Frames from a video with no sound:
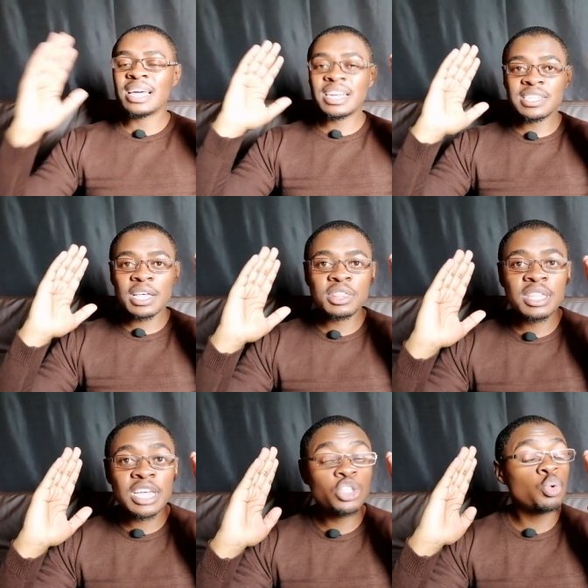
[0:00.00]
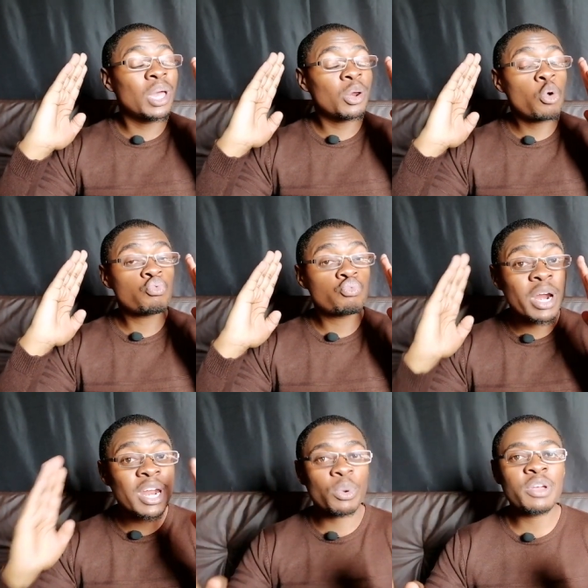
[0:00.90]
That is a thing that you cannot
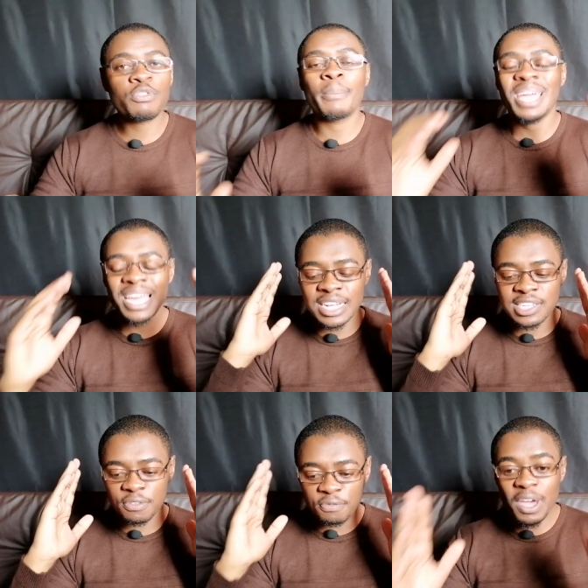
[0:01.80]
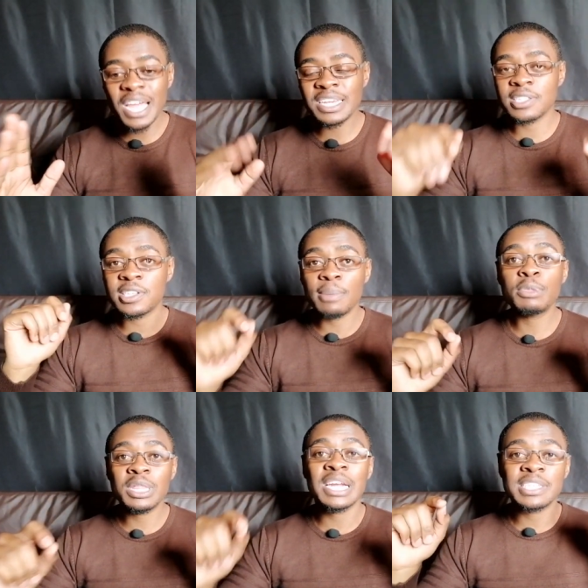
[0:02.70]
run away from. It is a fact. It's
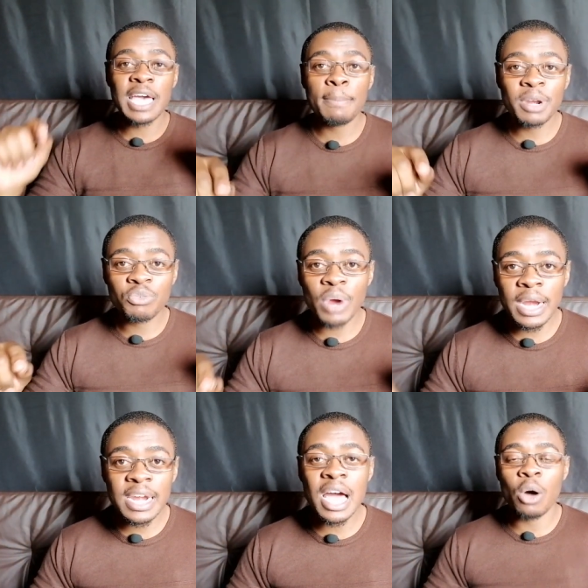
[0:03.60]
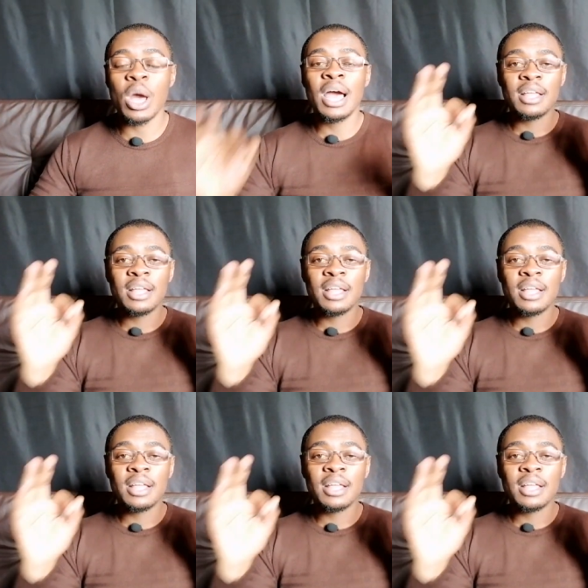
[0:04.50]
something that is happening right now.